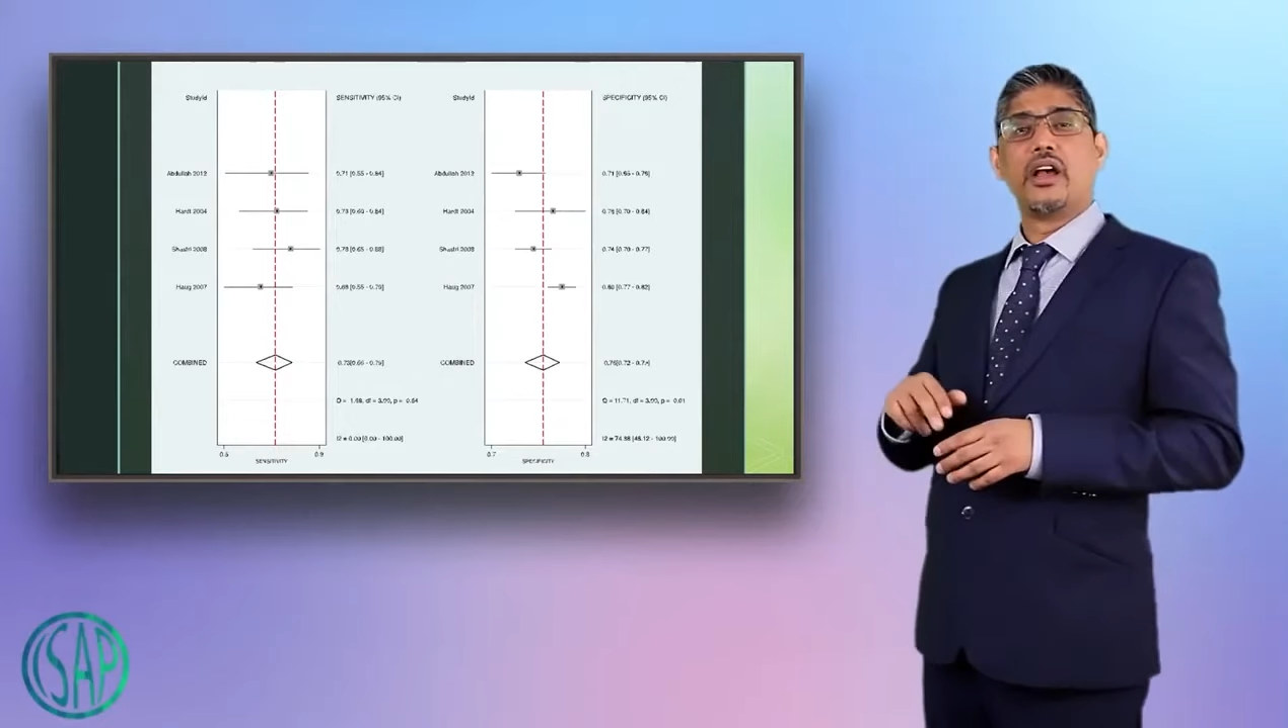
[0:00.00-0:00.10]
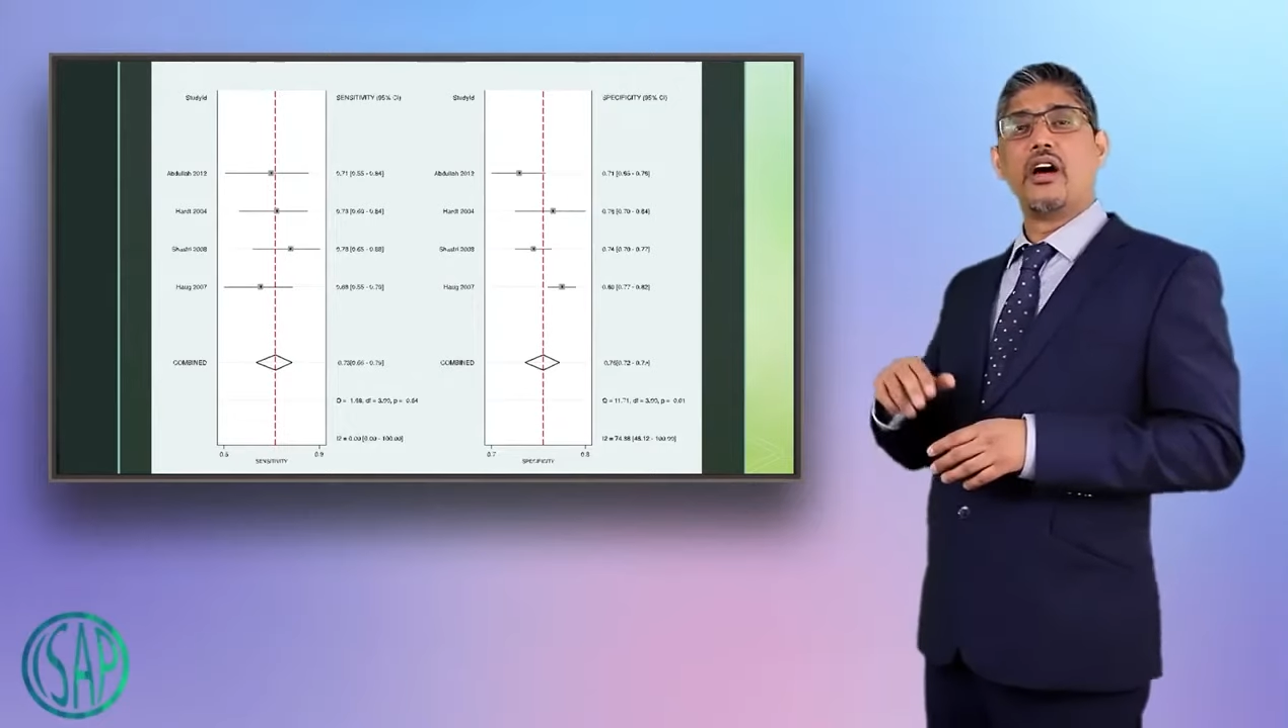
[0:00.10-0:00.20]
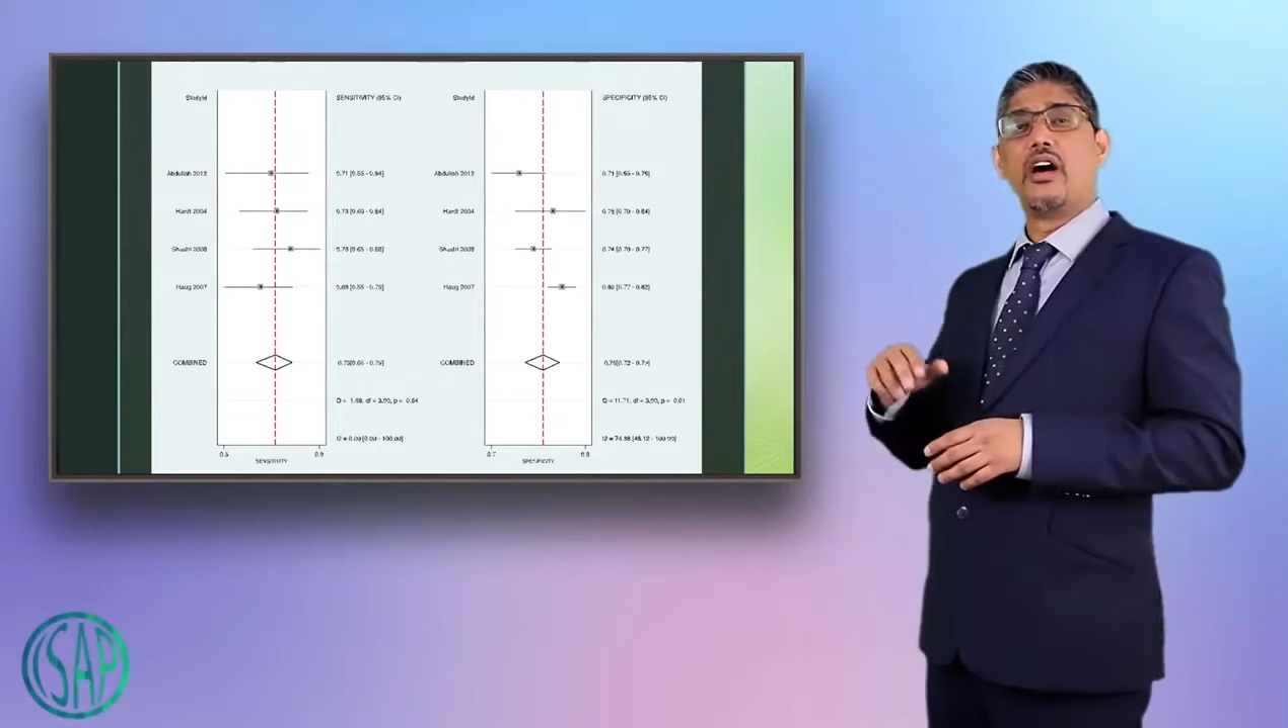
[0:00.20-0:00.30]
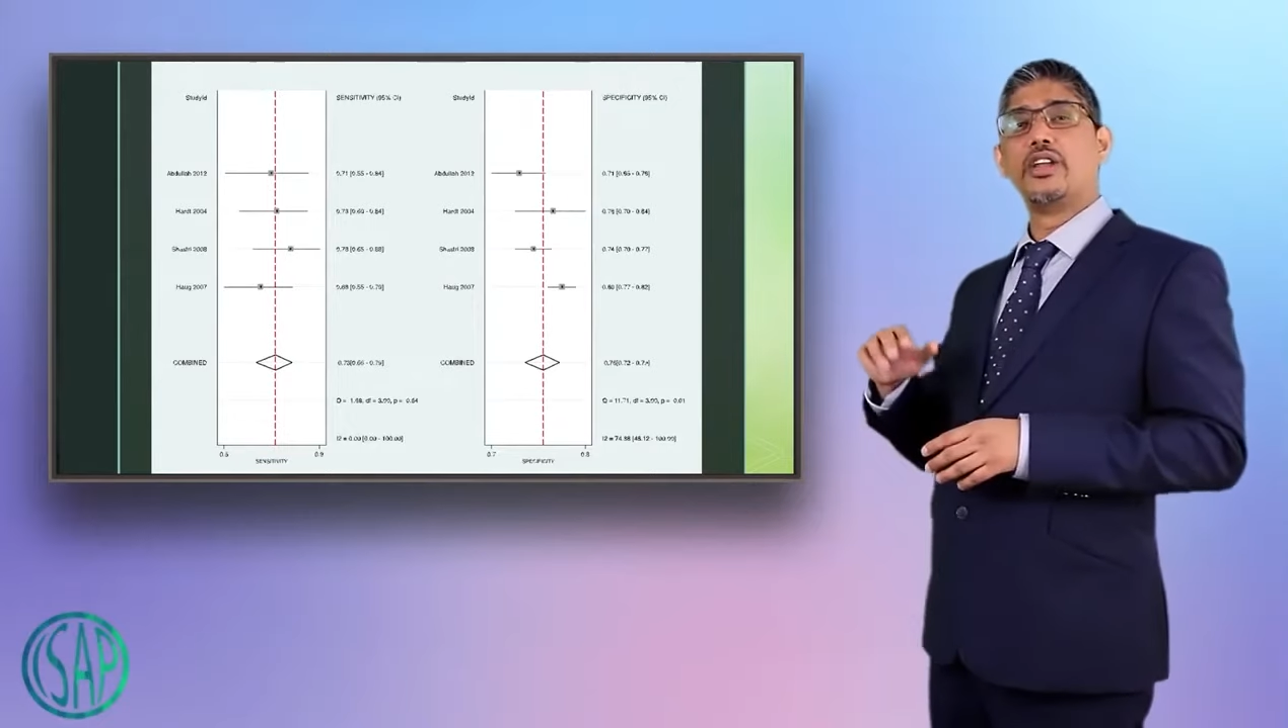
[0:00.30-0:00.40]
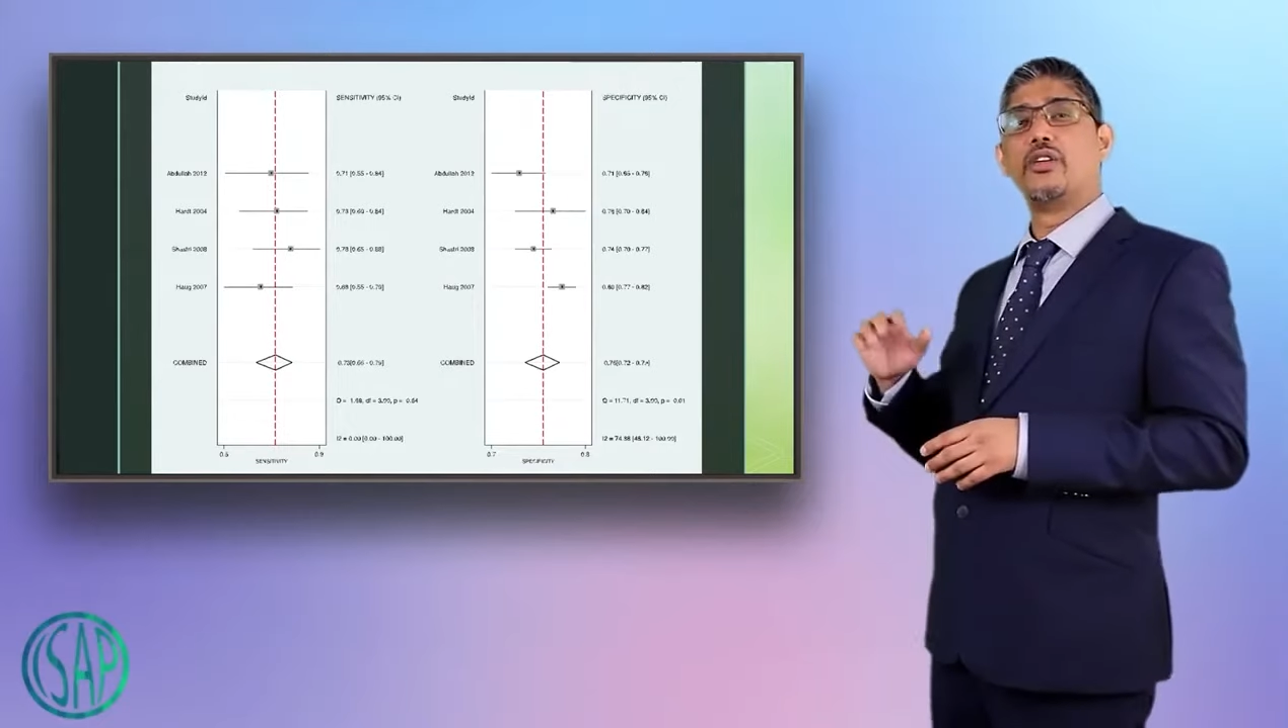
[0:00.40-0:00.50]

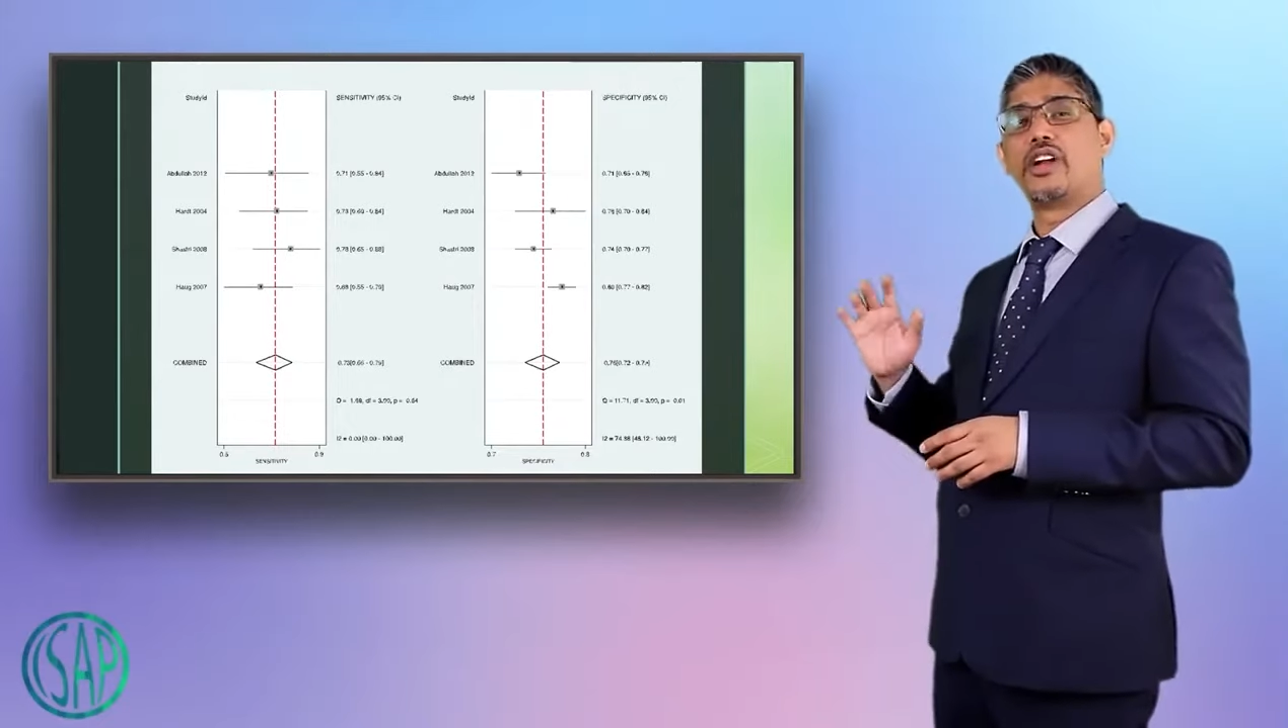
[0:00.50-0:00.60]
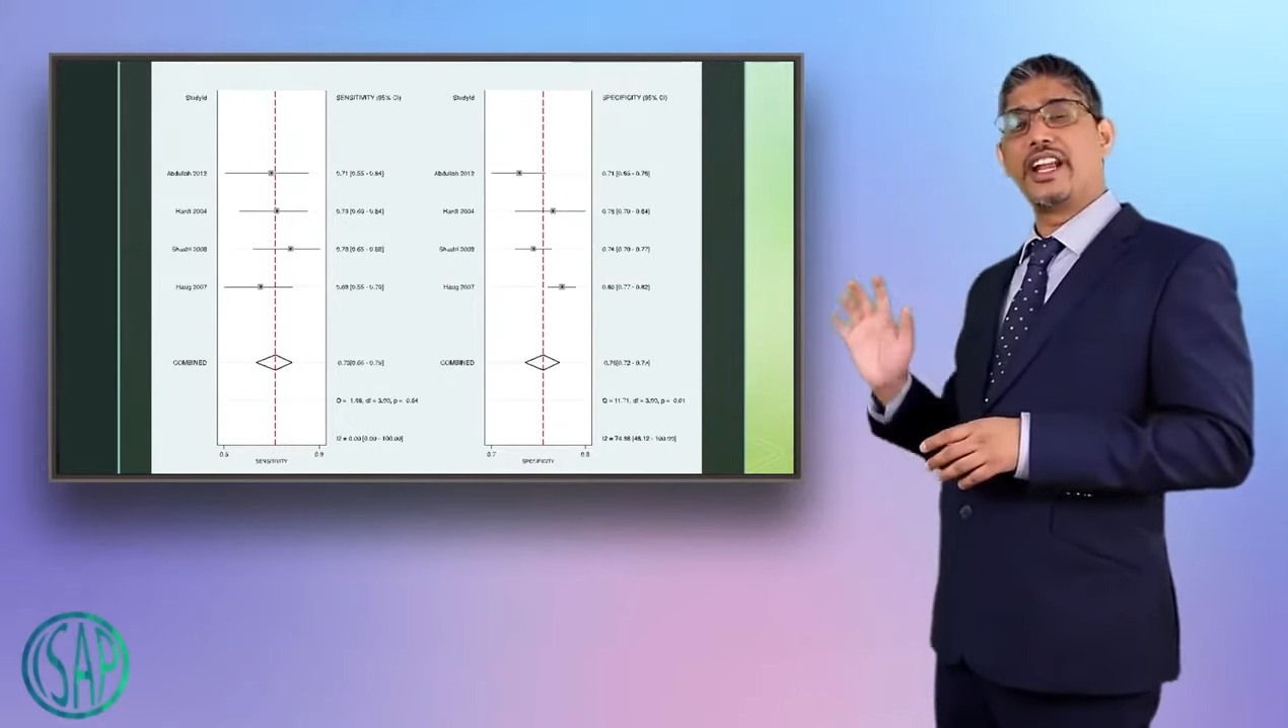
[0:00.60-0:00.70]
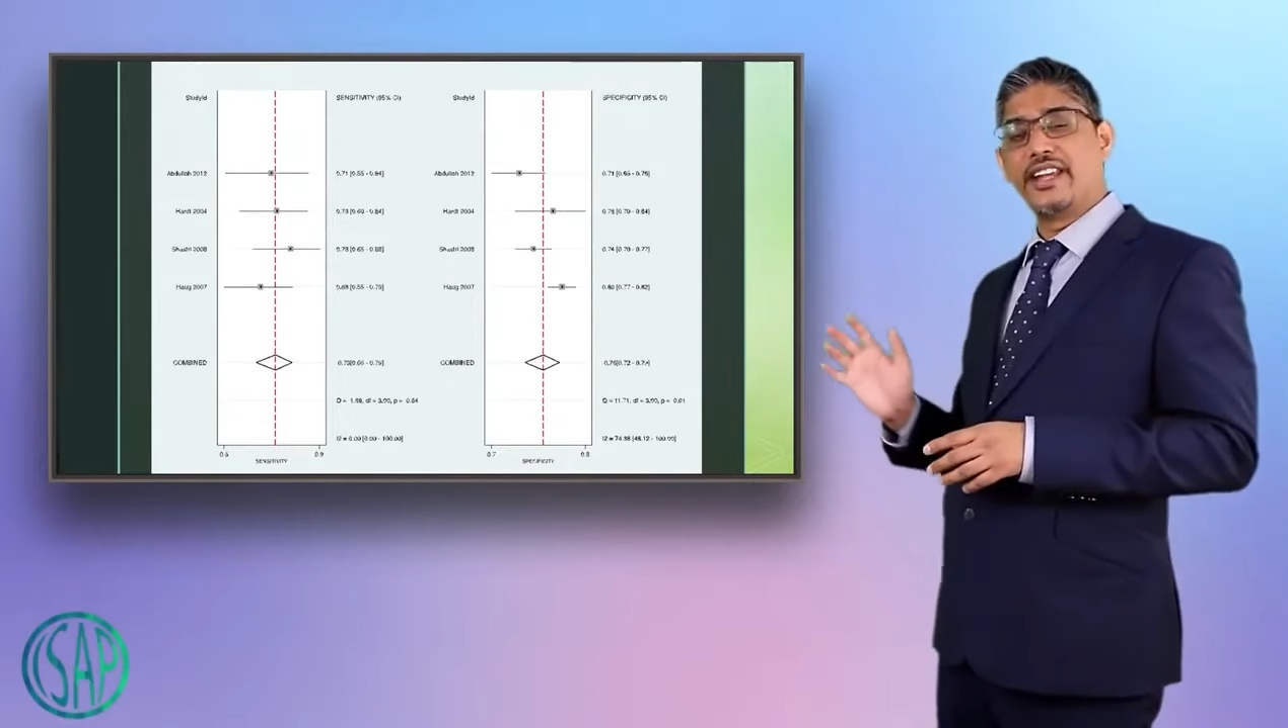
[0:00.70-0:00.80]
on your right